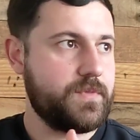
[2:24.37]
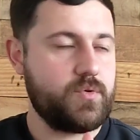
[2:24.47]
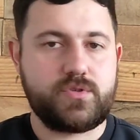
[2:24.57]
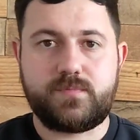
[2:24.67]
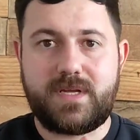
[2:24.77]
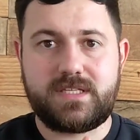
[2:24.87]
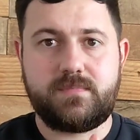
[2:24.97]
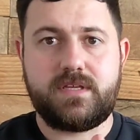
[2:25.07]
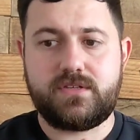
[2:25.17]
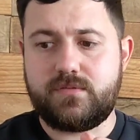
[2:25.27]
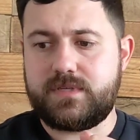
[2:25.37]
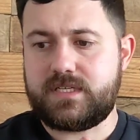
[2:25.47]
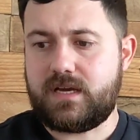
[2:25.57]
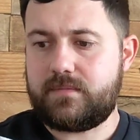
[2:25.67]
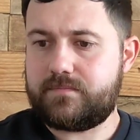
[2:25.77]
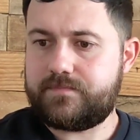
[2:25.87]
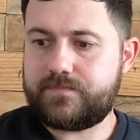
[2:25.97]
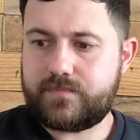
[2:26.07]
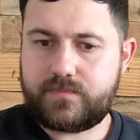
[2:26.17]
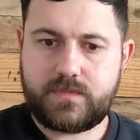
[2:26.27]
which was meant to be the summertime
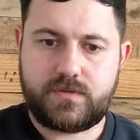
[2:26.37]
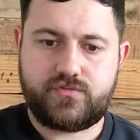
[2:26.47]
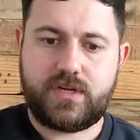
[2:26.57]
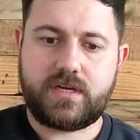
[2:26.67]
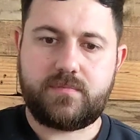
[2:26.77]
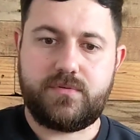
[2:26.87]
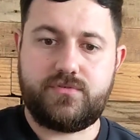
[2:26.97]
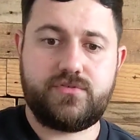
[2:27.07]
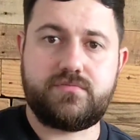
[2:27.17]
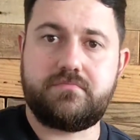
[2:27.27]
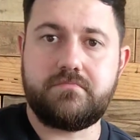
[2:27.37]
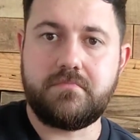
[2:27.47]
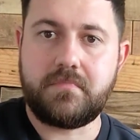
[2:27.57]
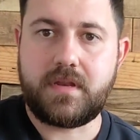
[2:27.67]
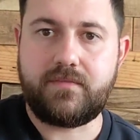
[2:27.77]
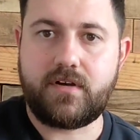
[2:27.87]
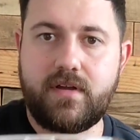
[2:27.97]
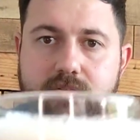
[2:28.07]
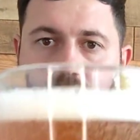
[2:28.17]
drink, but just never got around